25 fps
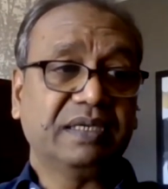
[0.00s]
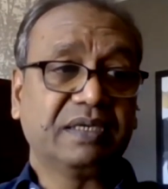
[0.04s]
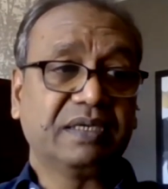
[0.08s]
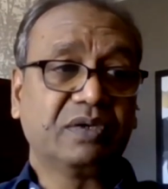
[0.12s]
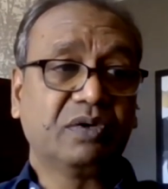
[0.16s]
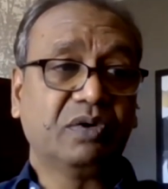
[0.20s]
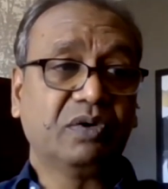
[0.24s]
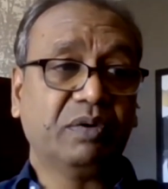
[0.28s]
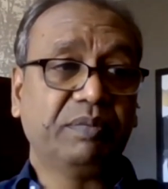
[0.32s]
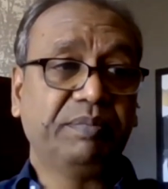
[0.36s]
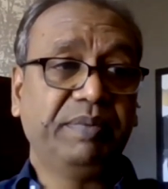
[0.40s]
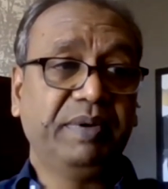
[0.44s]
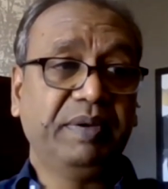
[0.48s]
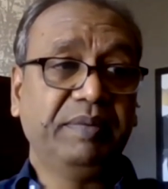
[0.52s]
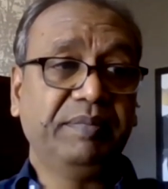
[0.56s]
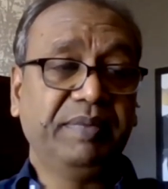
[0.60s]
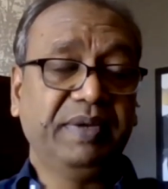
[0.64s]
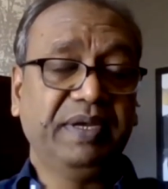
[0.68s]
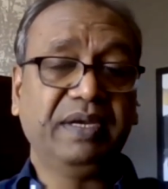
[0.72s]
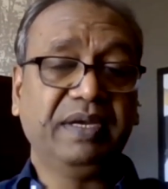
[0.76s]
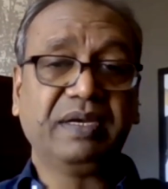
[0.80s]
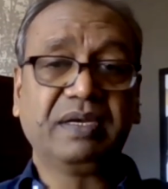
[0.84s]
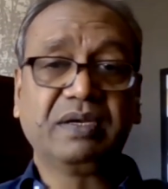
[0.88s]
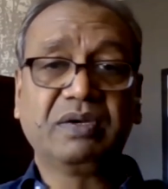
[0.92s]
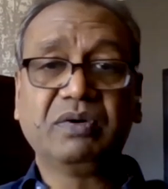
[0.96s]
It could be
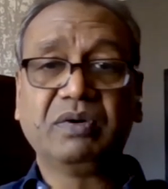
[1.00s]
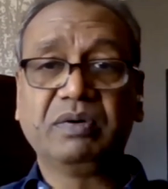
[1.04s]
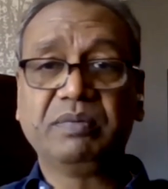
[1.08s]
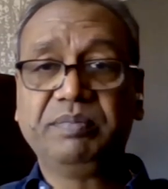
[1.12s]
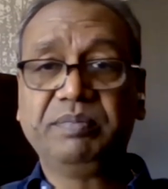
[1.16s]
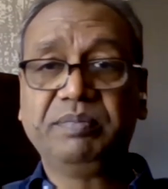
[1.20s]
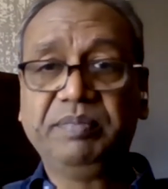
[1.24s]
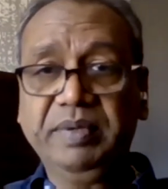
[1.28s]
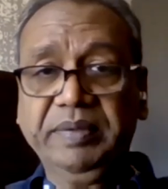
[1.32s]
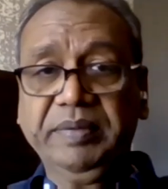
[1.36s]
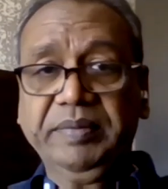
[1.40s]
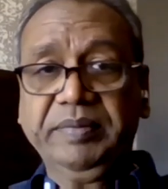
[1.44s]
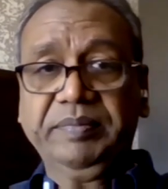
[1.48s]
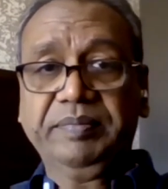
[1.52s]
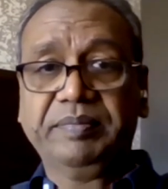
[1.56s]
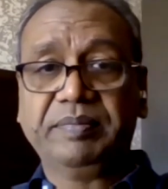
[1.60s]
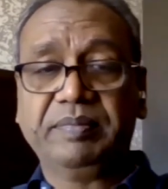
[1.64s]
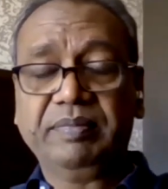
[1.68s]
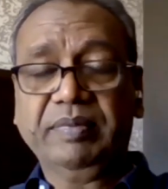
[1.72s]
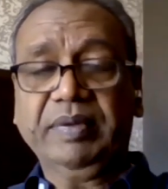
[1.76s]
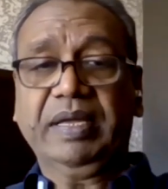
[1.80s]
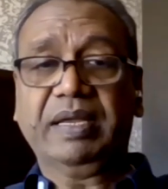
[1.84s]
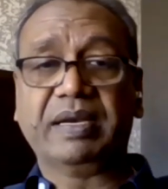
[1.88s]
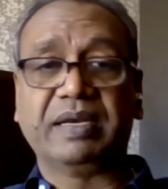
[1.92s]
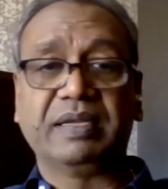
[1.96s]
me, it could be
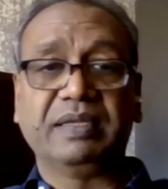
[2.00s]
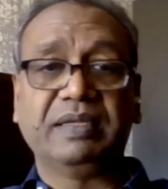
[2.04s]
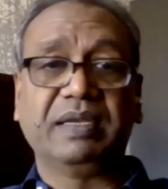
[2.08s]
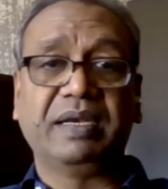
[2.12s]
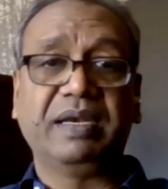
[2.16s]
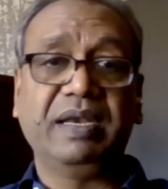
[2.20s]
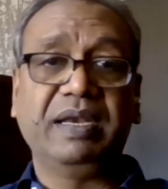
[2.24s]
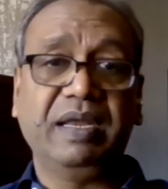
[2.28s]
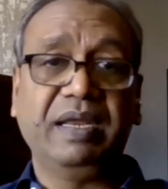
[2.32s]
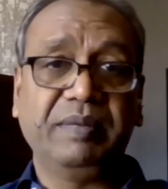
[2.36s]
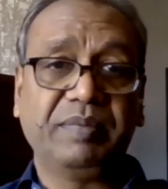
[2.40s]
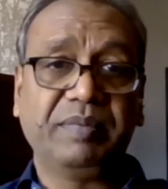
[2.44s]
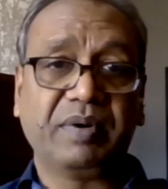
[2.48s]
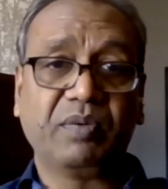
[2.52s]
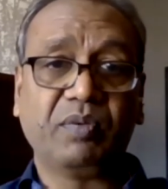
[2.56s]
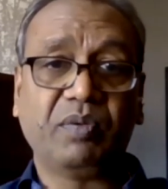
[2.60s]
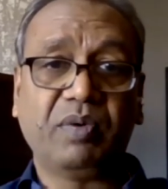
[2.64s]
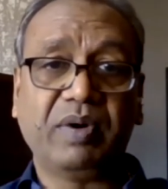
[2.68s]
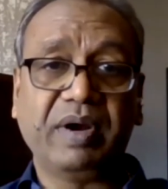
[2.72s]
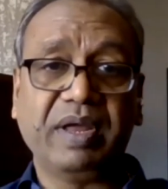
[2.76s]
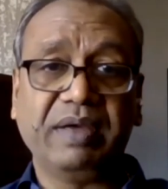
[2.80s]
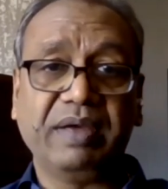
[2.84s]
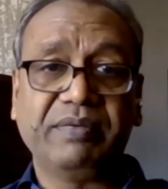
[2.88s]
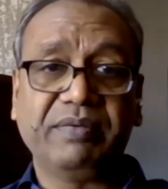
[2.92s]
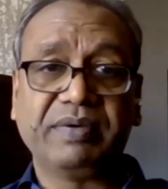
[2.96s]
another neighbor,
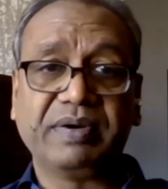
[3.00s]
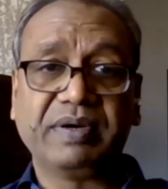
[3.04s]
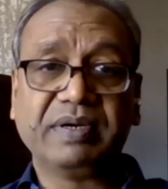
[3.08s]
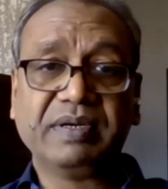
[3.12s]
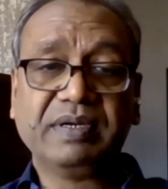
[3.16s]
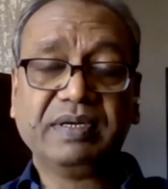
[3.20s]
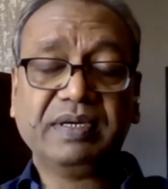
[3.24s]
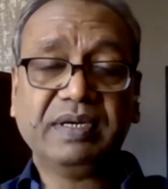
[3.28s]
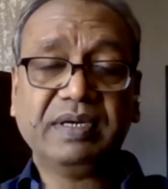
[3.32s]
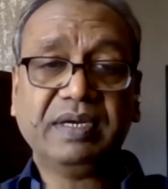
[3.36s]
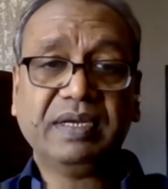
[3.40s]
whatever.